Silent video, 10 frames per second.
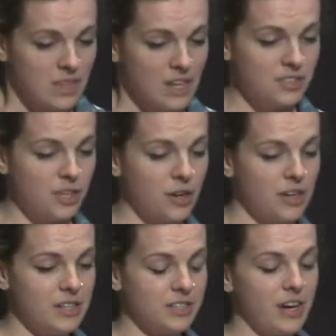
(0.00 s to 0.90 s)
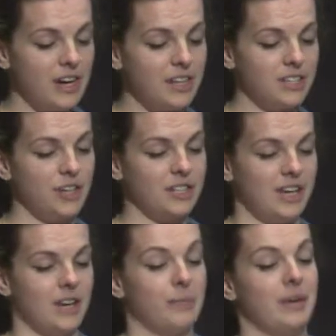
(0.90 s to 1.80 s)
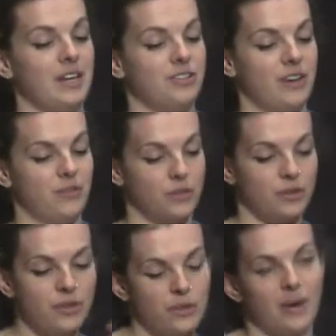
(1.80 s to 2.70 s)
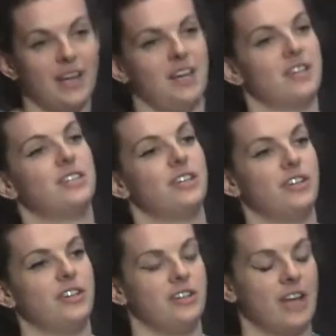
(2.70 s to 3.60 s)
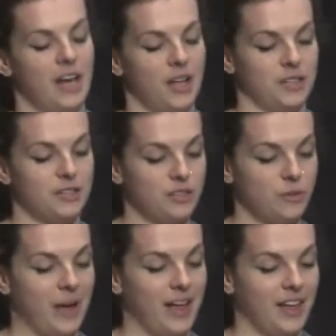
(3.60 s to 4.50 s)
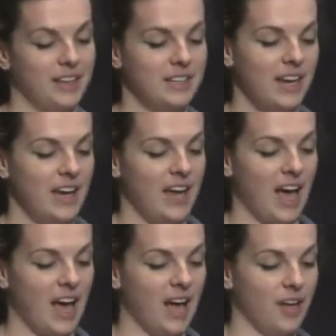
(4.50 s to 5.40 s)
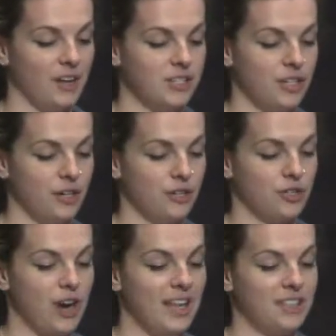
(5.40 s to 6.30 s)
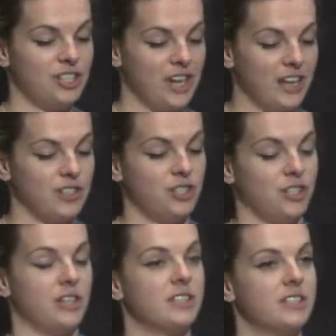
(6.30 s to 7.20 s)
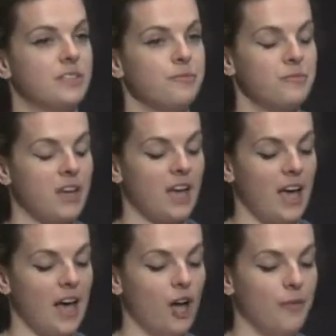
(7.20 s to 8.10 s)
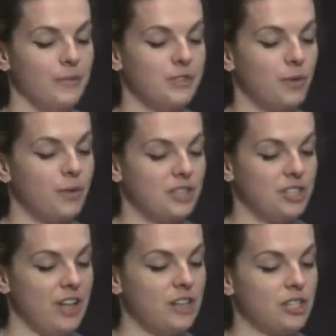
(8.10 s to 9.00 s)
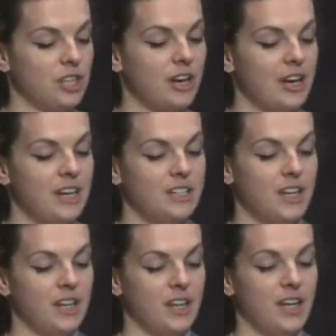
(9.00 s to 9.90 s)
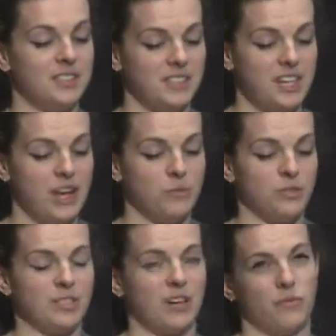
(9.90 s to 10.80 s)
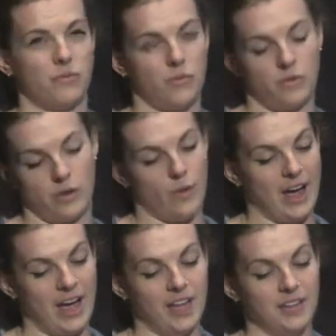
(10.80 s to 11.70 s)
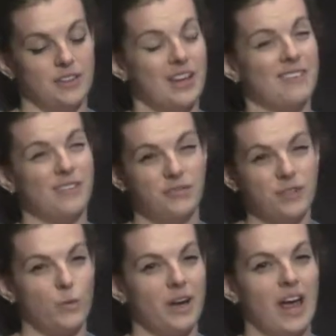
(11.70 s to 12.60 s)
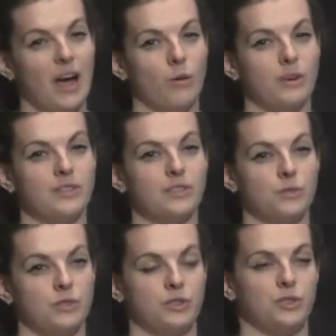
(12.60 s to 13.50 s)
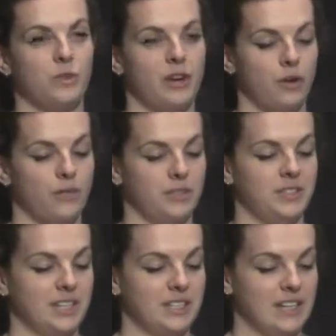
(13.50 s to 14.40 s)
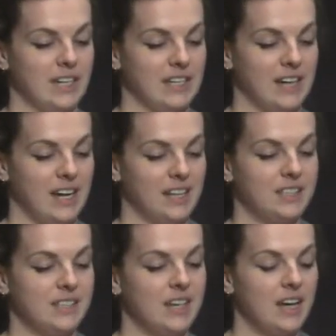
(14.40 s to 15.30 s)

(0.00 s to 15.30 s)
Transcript: so, so he turned up, he traveled all the way to uh, the Crystal Palace uh, to try these challenge locks. Um, so with the challenge lock, he, his attempt required fifty-one hours, which was spread over sixteen days,